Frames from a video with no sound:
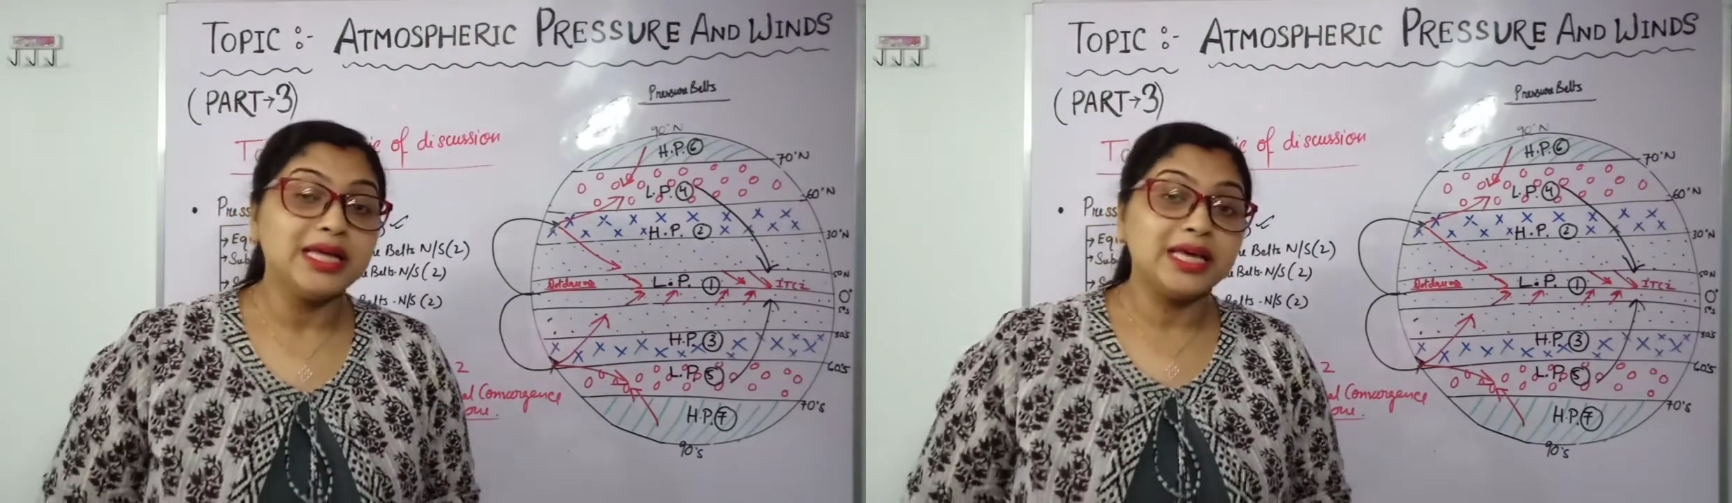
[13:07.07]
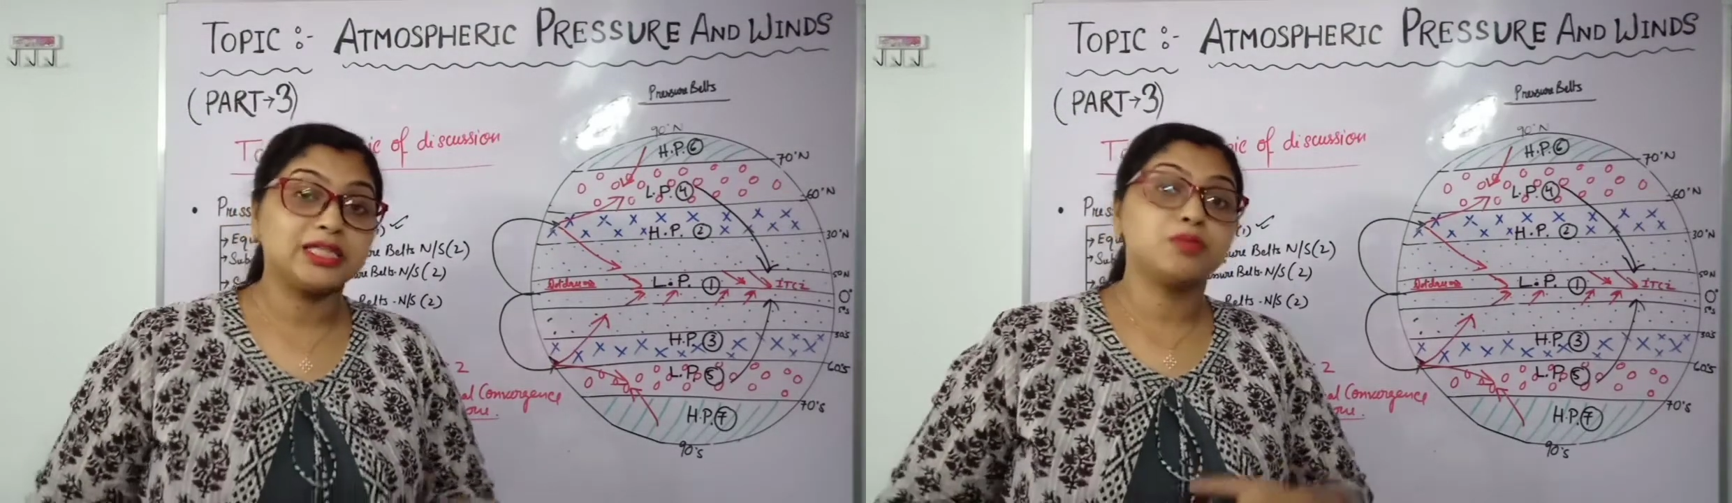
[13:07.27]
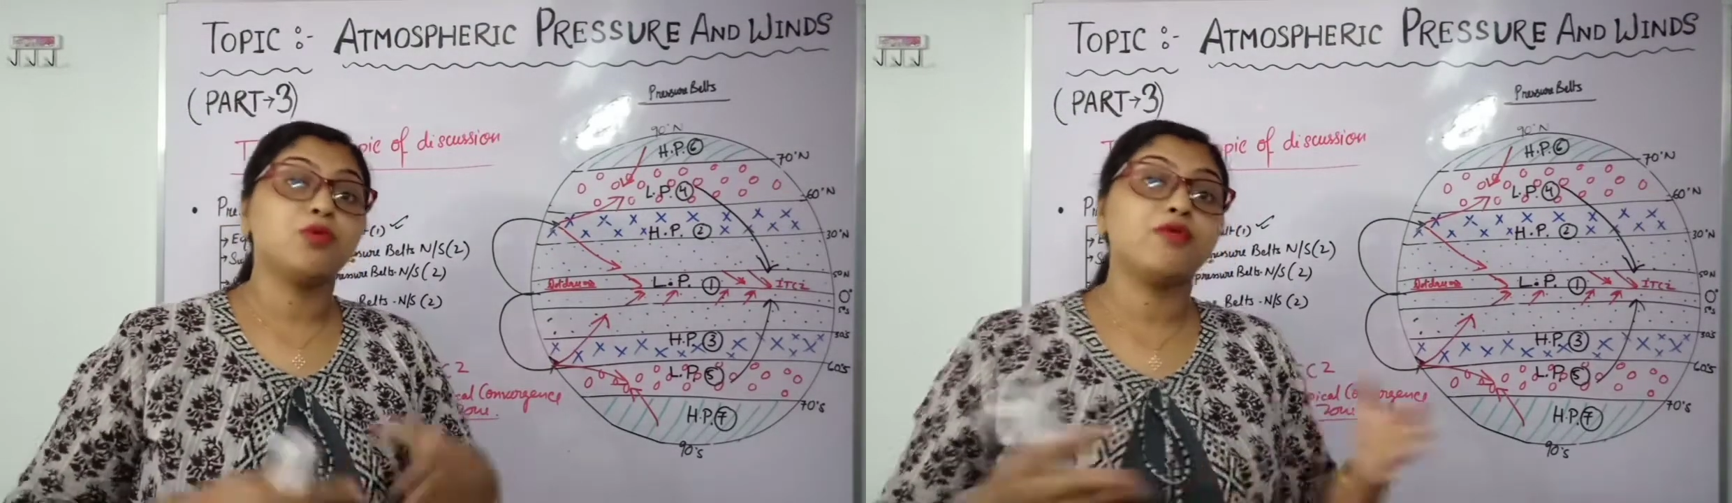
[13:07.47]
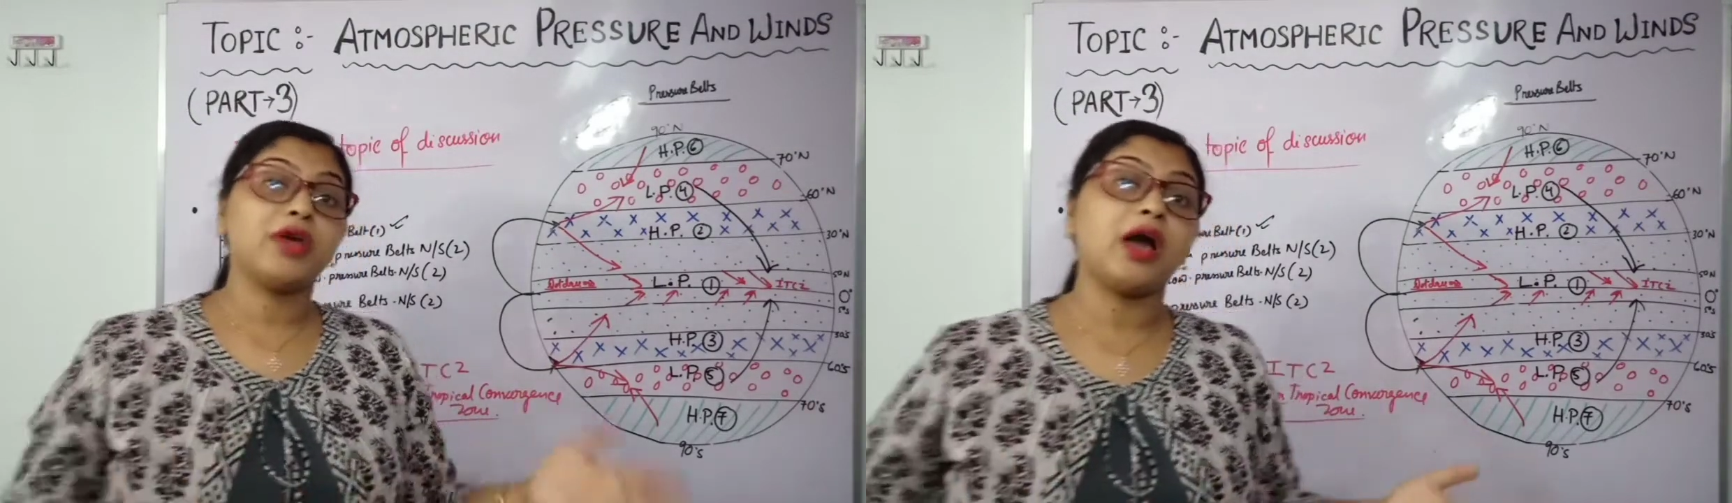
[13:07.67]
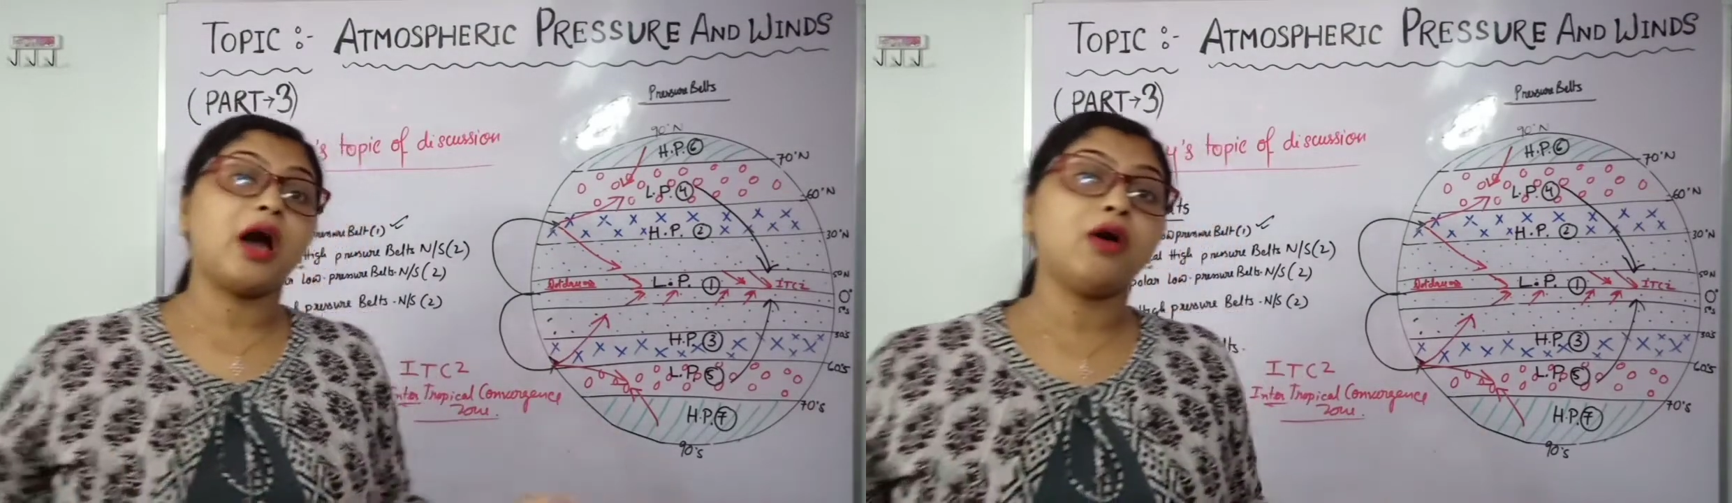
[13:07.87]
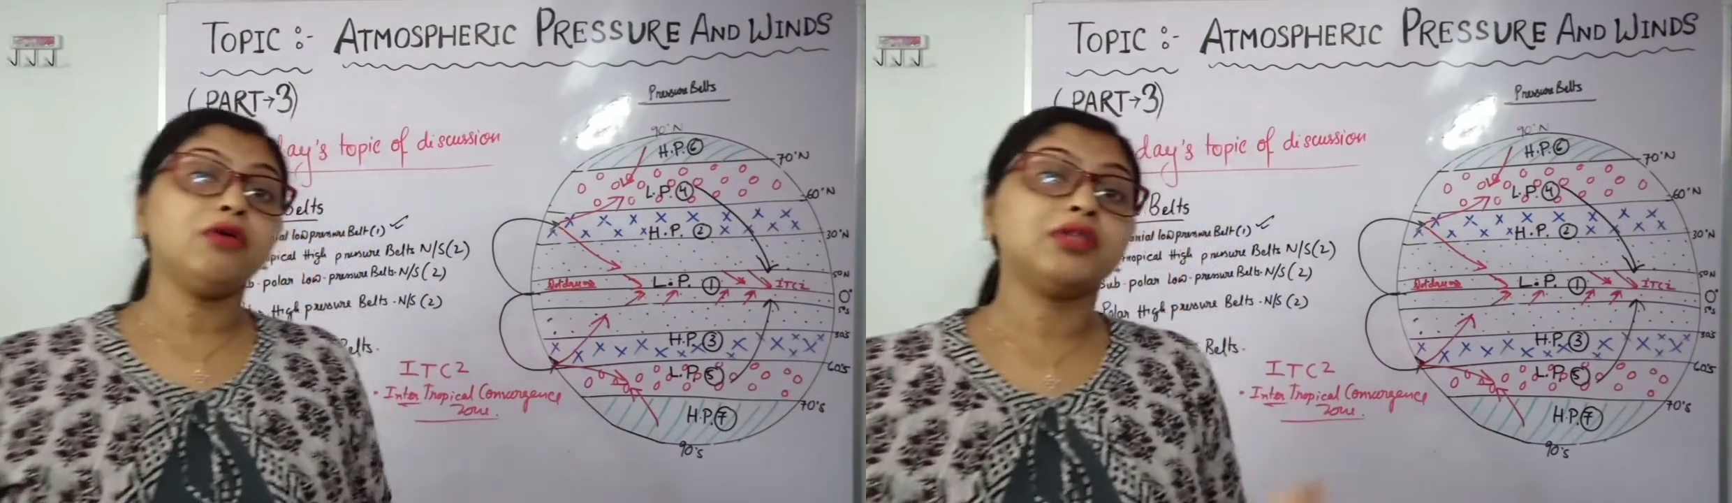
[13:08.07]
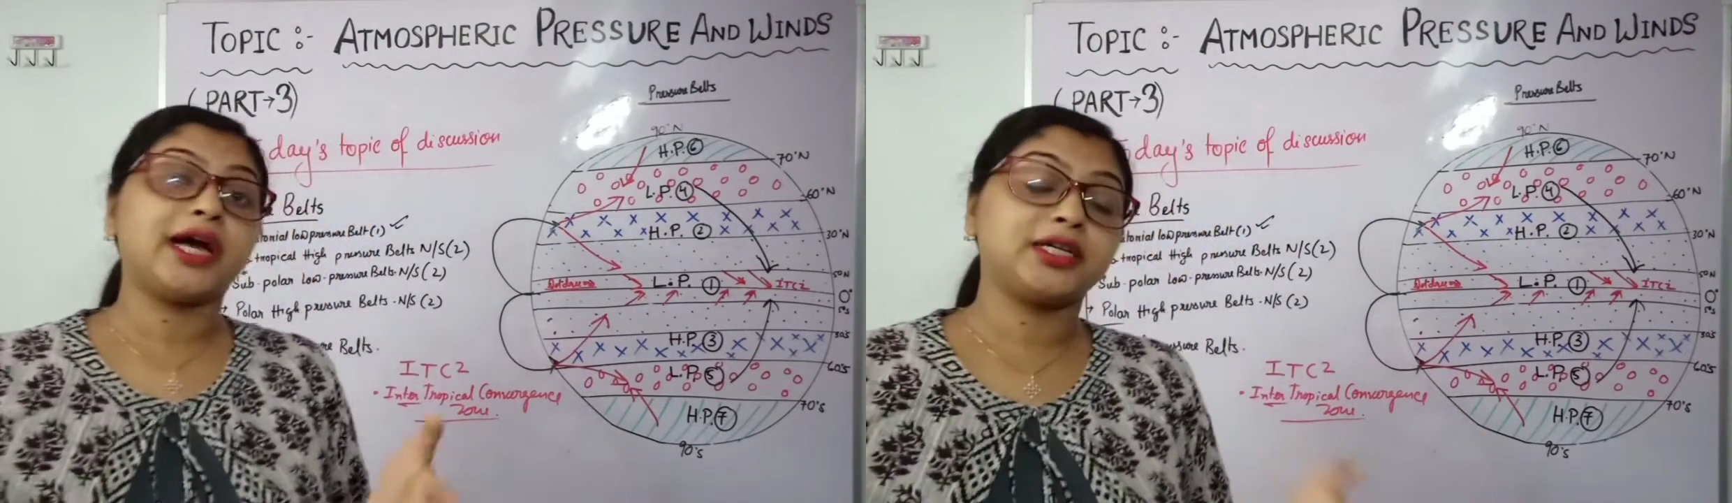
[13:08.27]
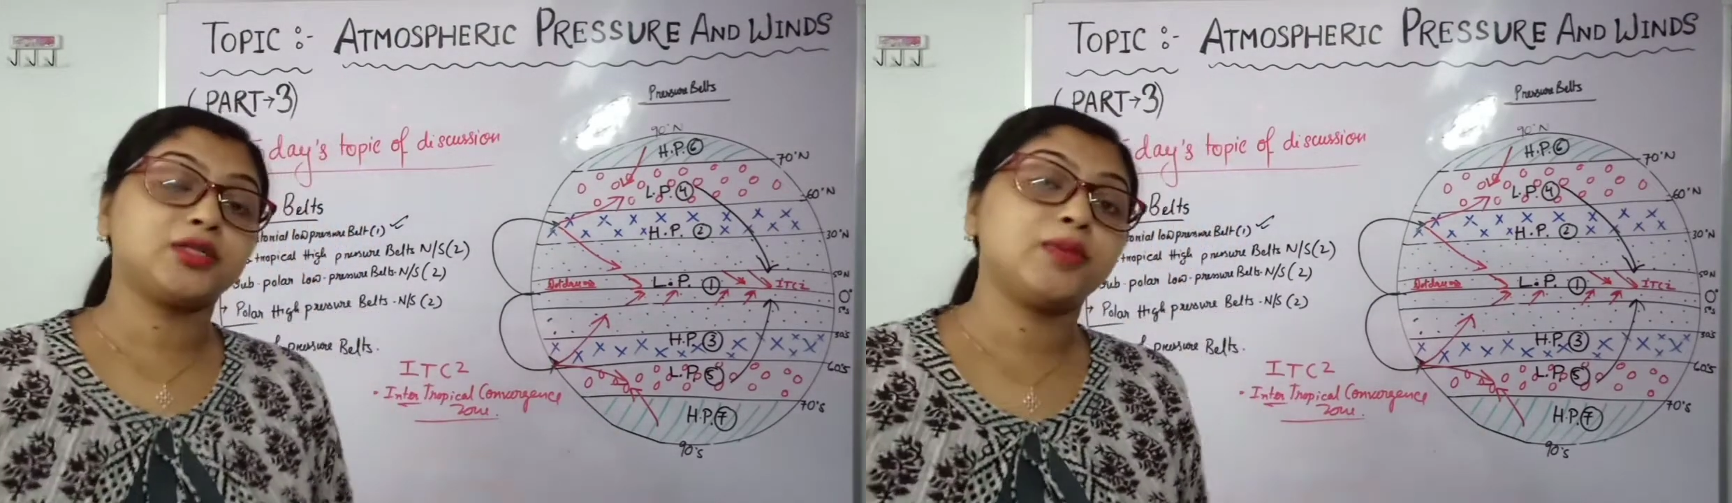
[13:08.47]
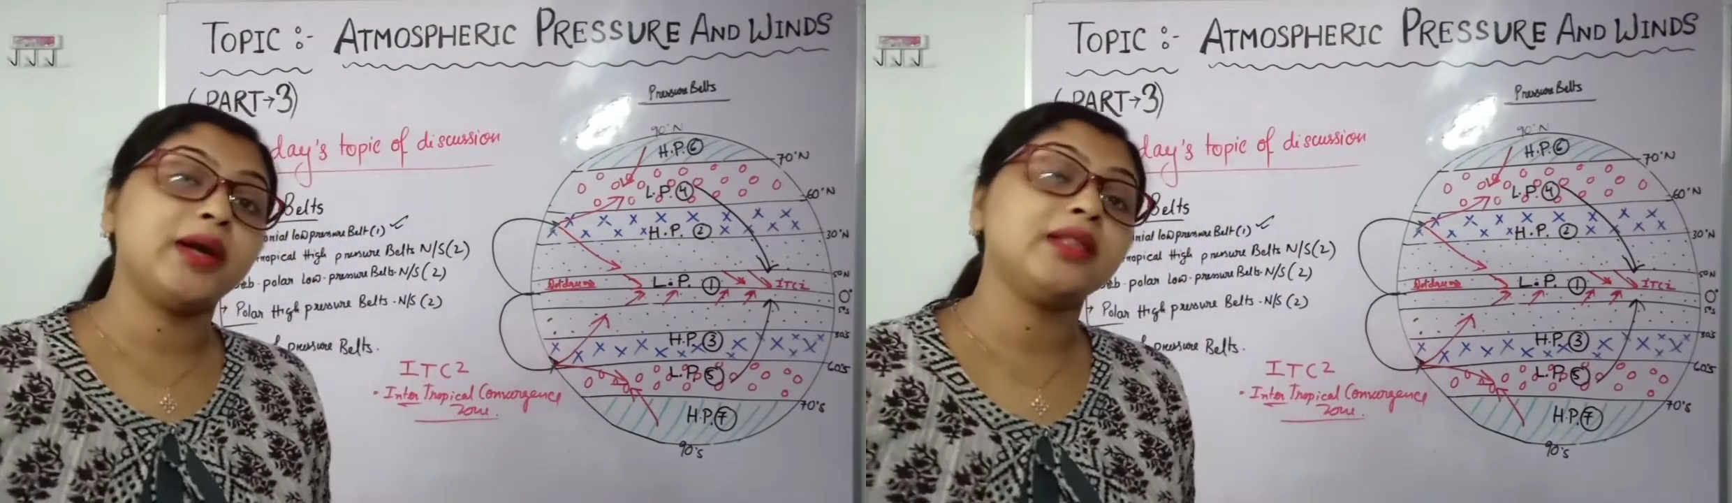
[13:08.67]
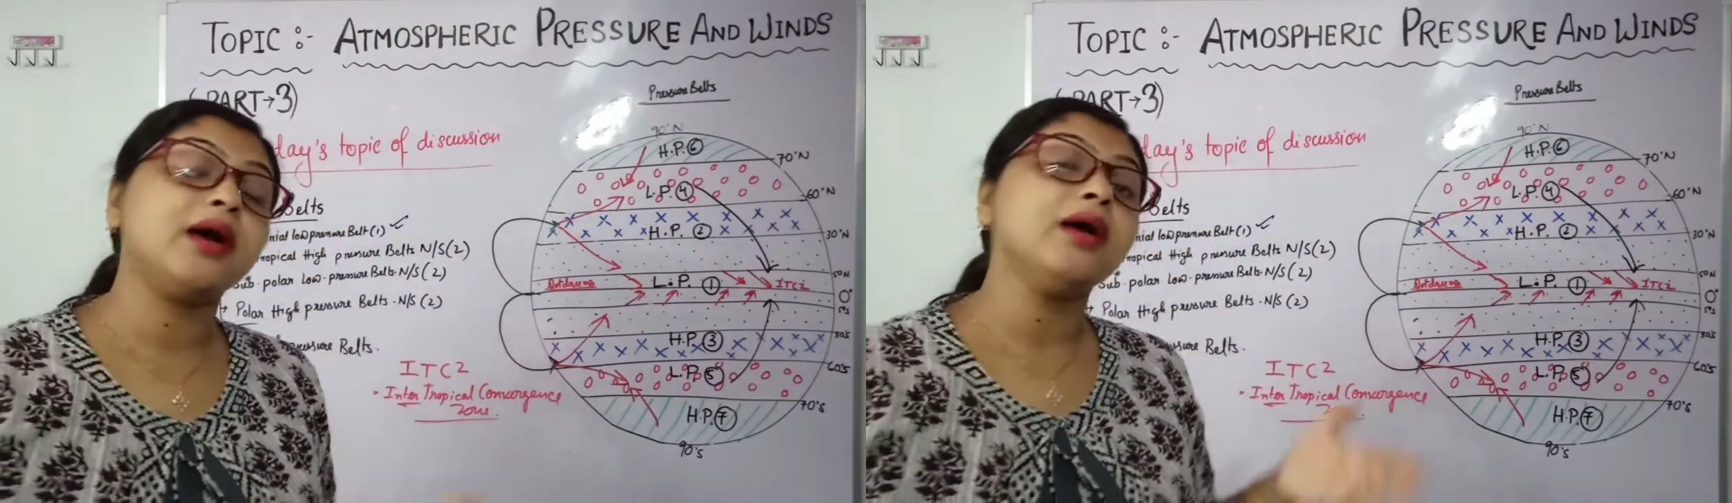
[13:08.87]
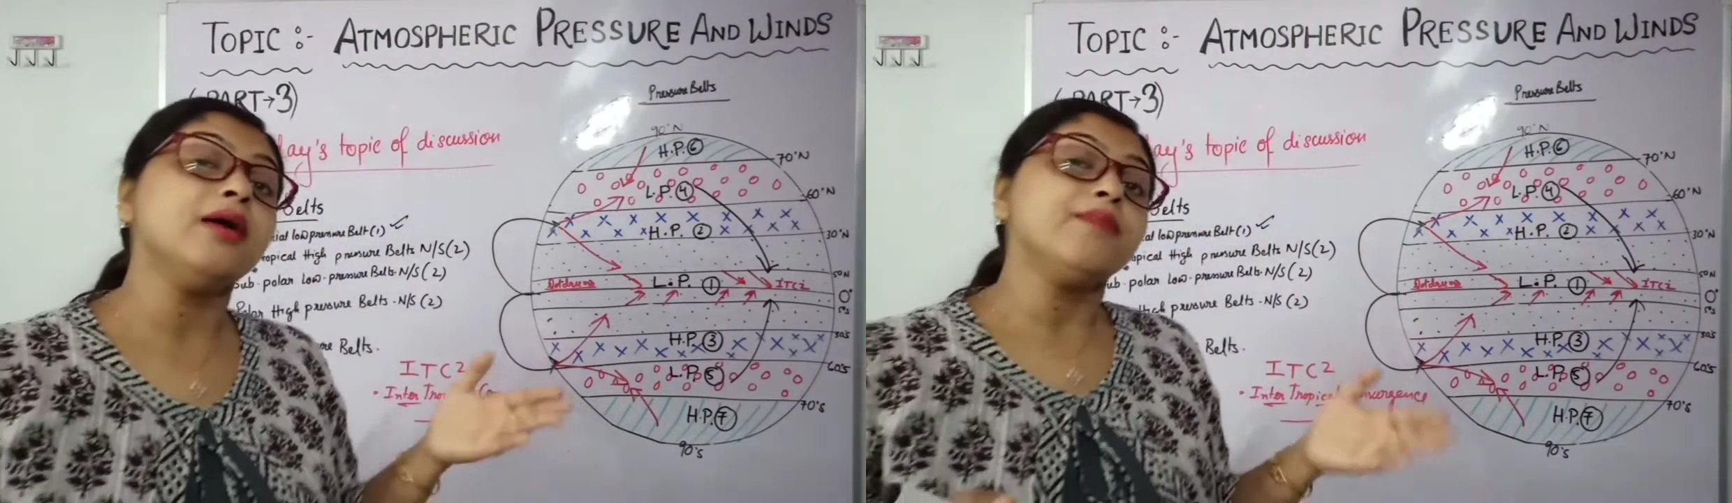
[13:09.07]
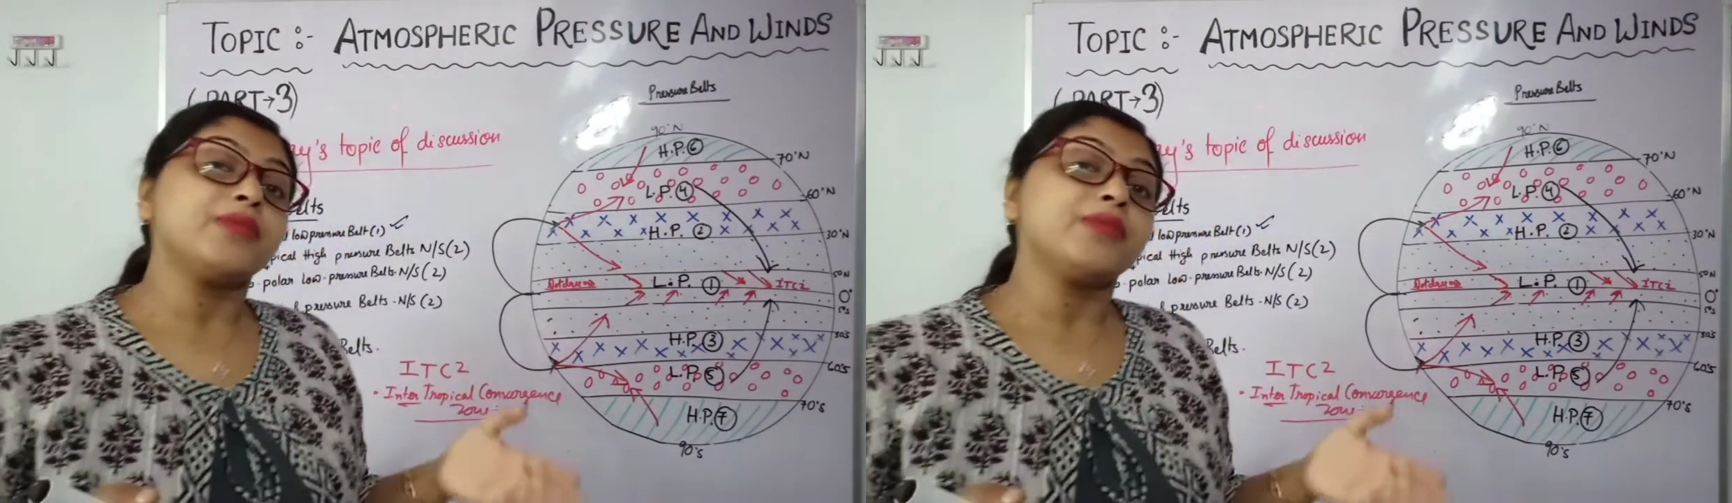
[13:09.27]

it's moving out, that's why the